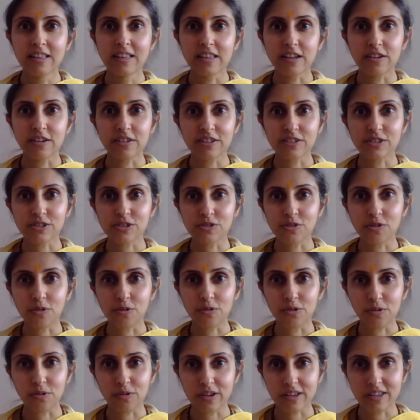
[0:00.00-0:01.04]
there is no
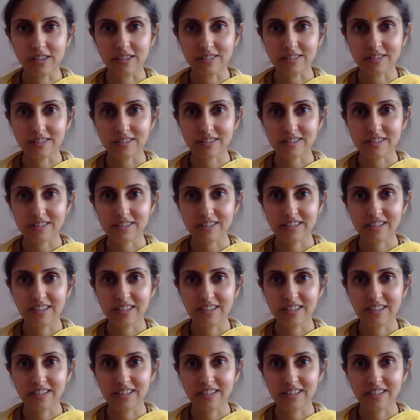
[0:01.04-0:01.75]
noise.